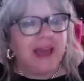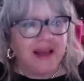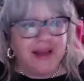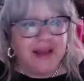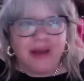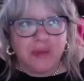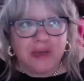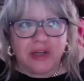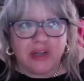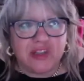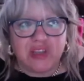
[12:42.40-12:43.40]
Because
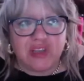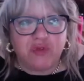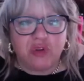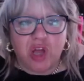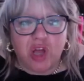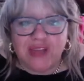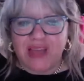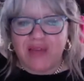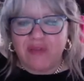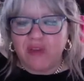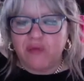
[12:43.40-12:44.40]

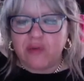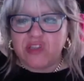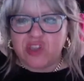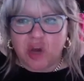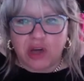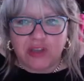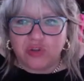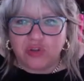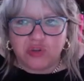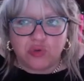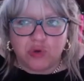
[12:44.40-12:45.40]
if you start using
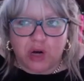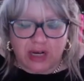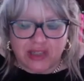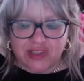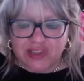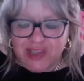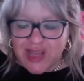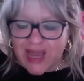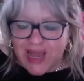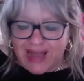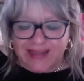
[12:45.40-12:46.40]
words
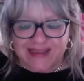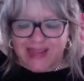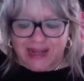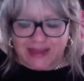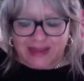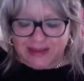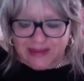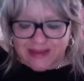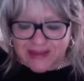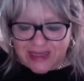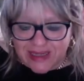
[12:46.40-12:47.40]
and
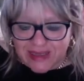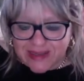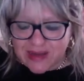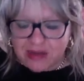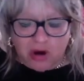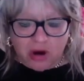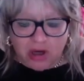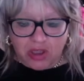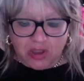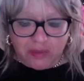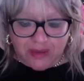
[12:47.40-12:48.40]
sentences and
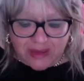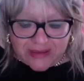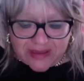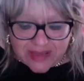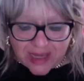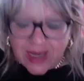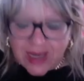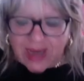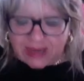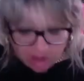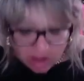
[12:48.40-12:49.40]
arguments and
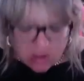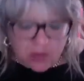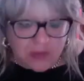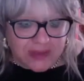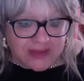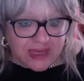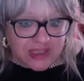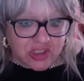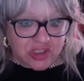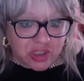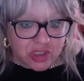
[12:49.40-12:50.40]

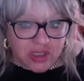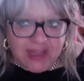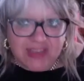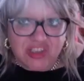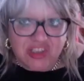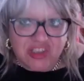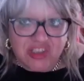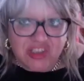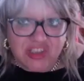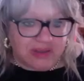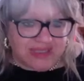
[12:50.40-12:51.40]
argumentation just for
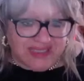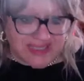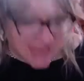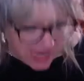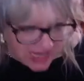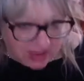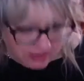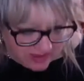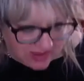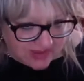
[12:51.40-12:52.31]
the sake of it,